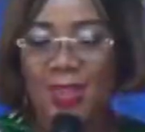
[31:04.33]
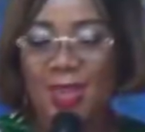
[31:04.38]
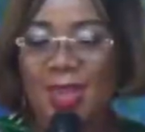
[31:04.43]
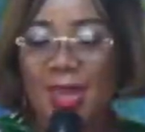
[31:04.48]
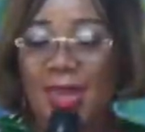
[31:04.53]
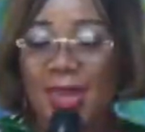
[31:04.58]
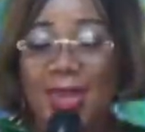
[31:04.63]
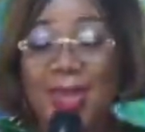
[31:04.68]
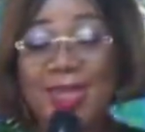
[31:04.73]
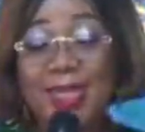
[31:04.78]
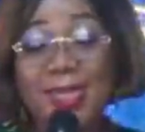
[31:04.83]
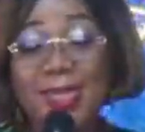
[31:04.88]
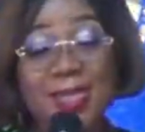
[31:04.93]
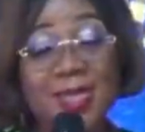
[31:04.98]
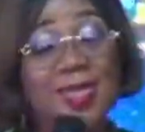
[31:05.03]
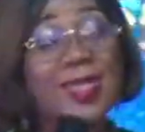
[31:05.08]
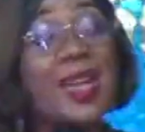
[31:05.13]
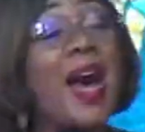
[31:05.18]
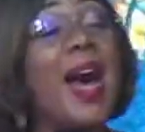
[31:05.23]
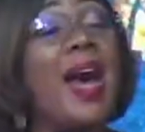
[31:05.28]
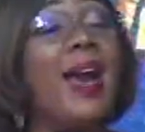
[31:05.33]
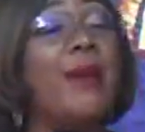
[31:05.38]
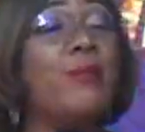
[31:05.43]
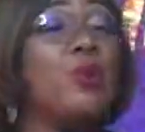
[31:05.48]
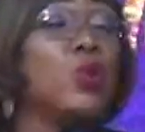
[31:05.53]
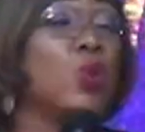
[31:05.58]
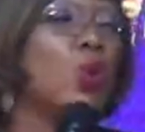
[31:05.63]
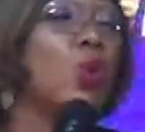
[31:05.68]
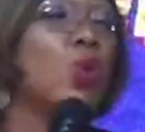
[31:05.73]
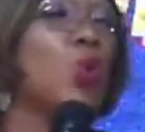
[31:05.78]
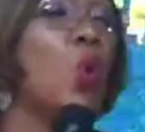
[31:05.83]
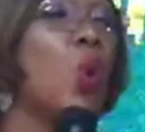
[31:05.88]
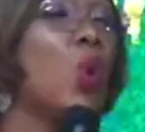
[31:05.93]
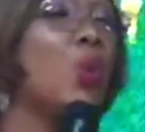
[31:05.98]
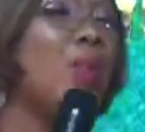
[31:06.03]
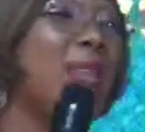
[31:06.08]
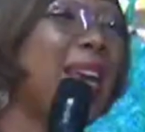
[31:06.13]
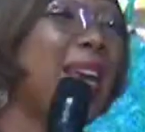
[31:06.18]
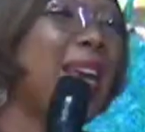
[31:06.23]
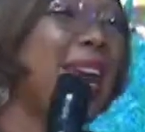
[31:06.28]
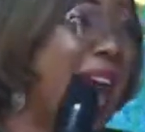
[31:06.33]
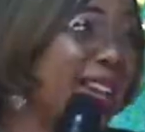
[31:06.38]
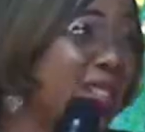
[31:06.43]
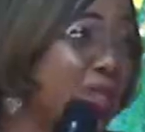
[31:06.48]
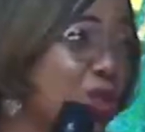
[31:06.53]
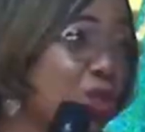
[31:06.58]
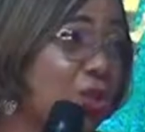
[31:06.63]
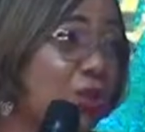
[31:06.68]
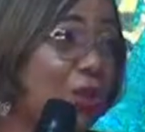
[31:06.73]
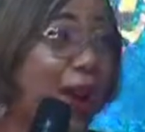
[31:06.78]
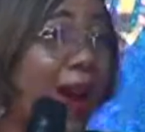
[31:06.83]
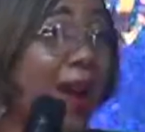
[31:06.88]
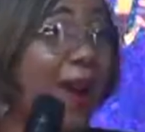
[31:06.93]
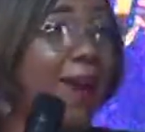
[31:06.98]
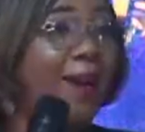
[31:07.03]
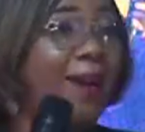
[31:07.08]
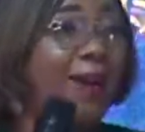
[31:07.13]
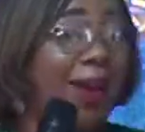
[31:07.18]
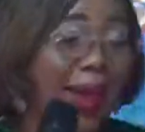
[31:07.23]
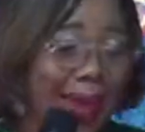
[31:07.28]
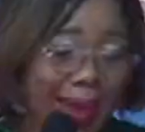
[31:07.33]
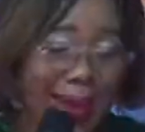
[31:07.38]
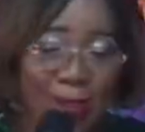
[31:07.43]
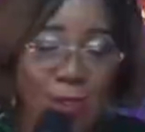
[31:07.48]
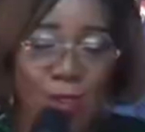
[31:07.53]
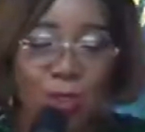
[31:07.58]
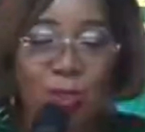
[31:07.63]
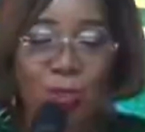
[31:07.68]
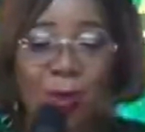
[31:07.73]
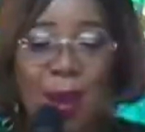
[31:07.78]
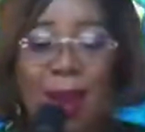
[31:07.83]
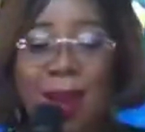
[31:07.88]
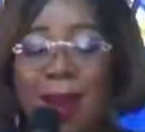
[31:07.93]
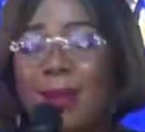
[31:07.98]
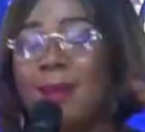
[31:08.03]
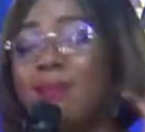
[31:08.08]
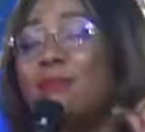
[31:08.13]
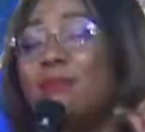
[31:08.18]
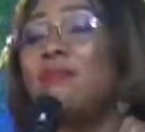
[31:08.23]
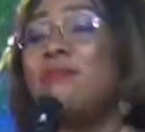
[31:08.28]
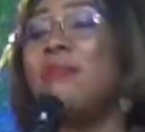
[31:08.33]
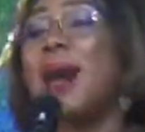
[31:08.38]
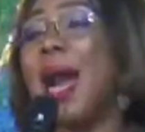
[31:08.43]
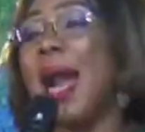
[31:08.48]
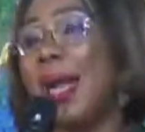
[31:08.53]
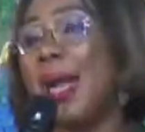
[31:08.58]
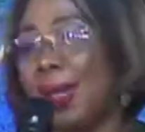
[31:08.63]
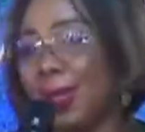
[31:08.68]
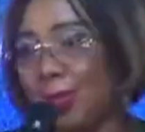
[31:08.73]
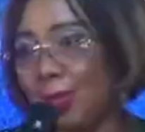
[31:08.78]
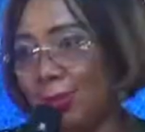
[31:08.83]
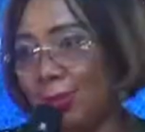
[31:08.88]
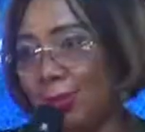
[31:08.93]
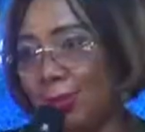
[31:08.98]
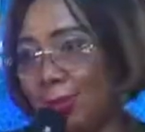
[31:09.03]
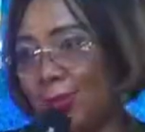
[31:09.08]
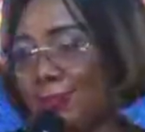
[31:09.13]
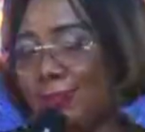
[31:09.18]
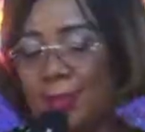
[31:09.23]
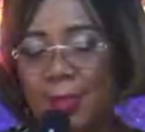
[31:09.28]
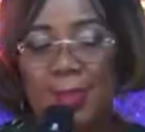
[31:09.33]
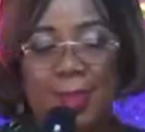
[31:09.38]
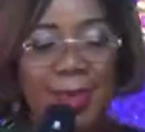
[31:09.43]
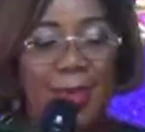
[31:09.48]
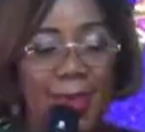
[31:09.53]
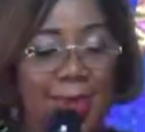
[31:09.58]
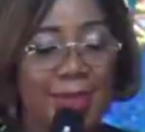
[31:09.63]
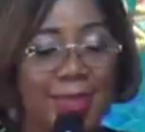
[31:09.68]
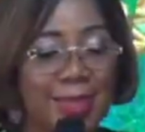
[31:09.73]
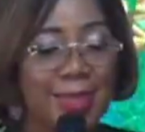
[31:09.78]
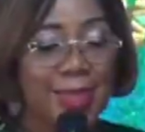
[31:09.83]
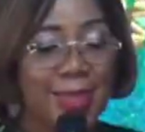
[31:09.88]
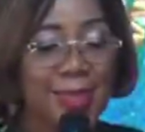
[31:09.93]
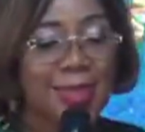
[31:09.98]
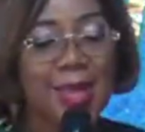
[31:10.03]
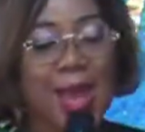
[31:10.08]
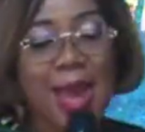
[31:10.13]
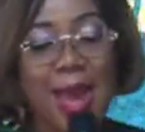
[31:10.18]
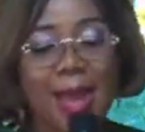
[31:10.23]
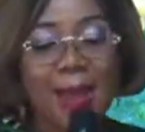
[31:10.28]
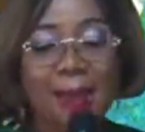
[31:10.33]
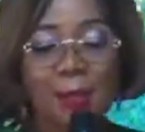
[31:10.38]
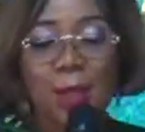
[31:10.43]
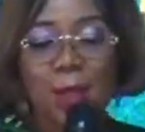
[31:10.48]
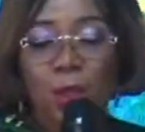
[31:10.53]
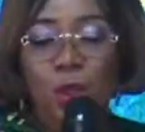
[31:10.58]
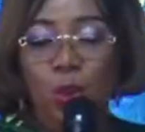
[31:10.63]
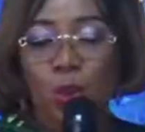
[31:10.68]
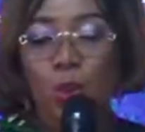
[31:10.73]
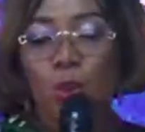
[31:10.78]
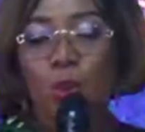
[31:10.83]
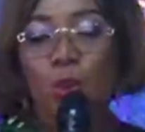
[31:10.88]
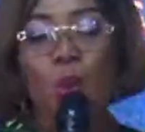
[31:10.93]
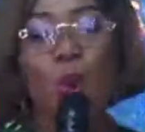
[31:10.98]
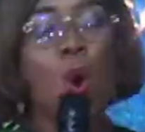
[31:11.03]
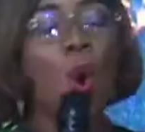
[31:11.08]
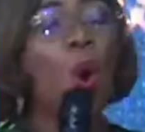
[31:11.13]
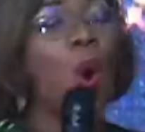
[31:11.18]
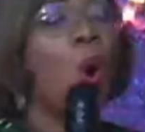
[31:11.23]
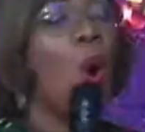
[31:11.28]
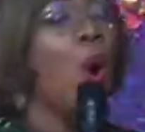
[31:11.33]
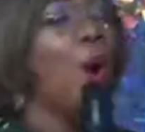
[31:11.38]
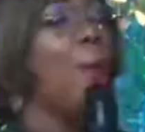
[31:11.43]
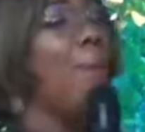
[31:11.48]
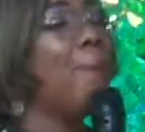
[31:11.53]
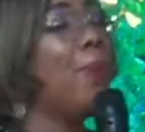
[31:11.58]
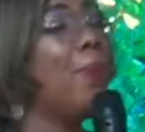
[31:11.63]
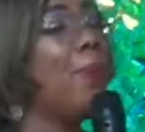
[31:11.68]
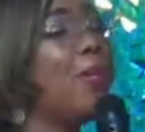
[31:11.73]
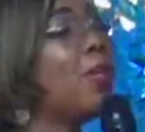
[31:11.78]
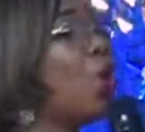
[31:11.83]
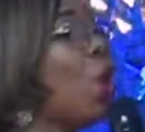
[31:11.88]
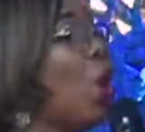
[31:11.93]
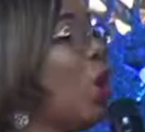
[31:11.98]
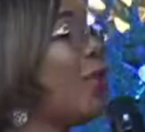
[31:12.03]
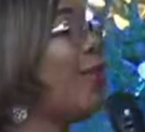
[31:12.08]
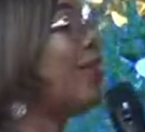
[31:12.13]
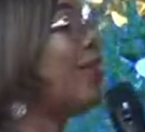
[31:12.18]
It is time to go the extra mile. It is time to go beyond